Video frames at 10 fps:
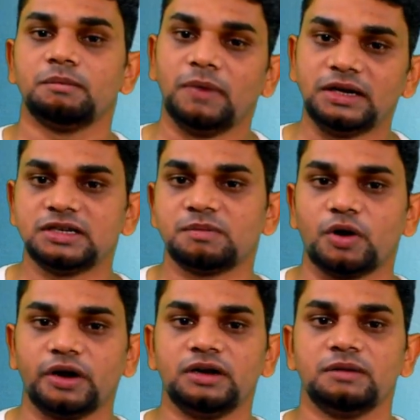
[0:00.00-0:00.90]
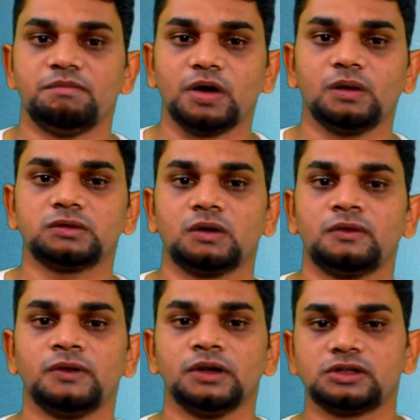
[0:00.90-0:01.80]
melting point because
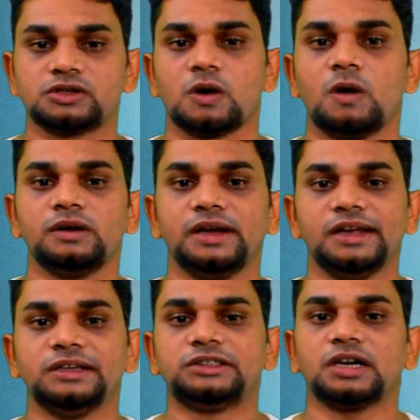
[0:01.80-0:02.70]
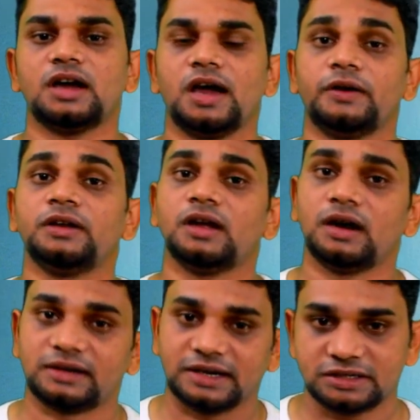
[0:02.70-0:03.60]
of strong inter-ionic
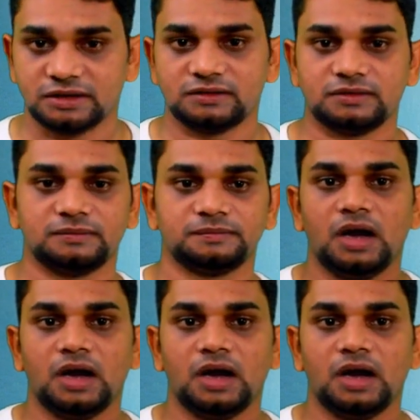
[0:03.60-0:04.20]
attractions.